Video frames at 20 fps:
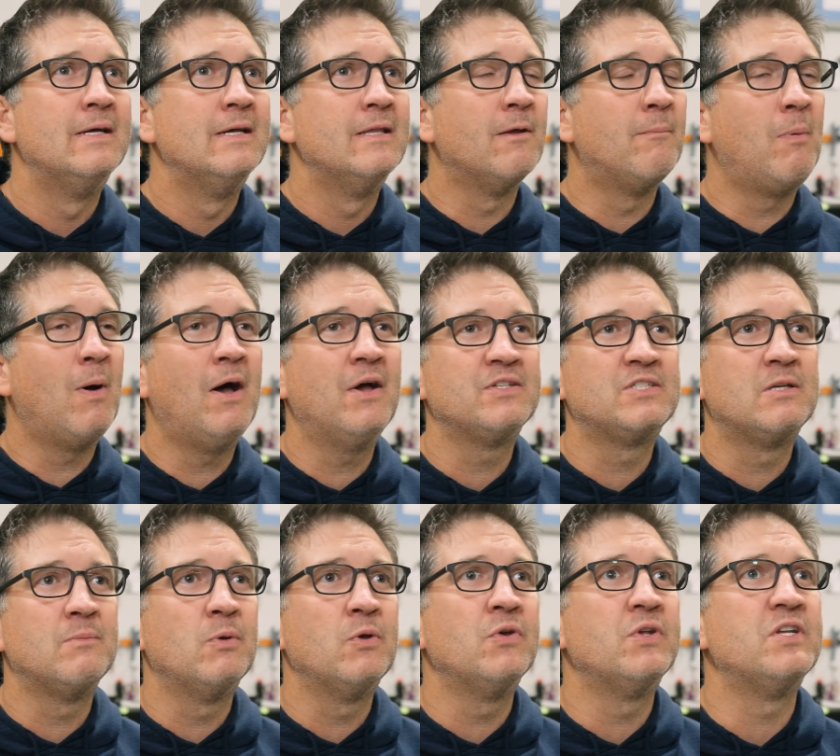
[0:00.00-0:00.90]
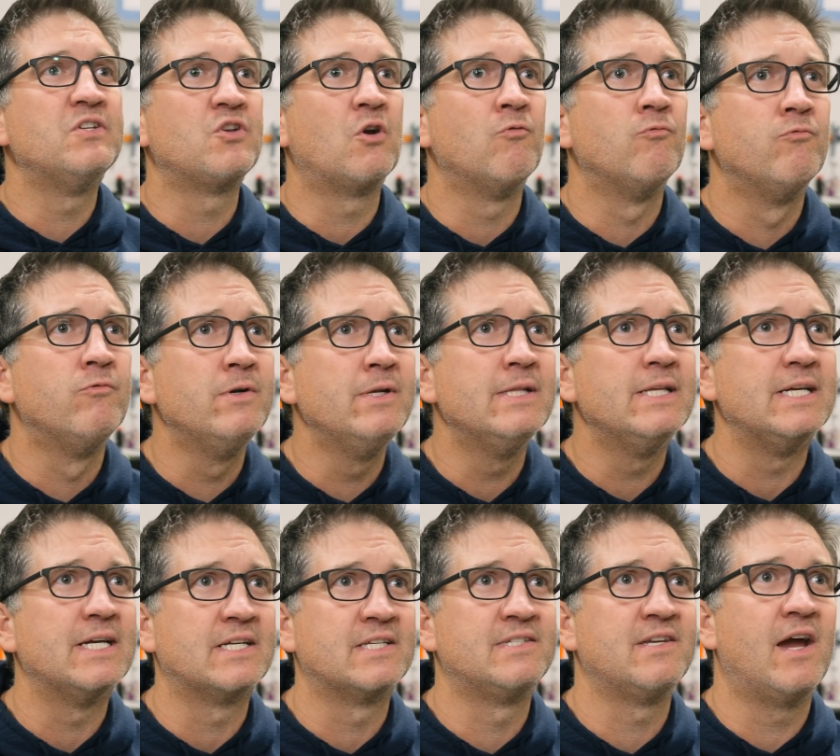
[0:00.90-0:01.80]
The possibilities are really
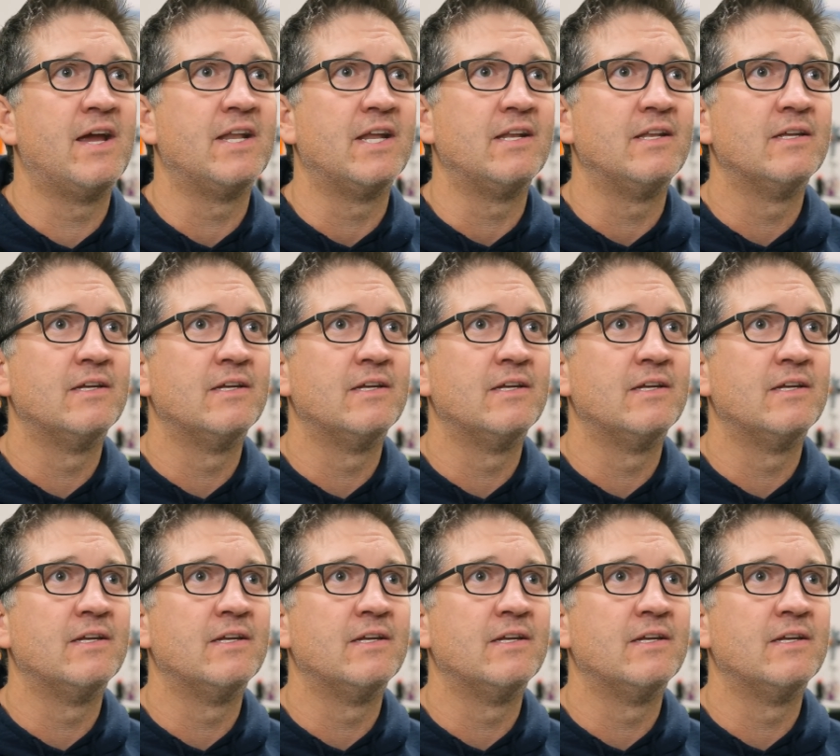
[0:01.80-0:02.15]
exciting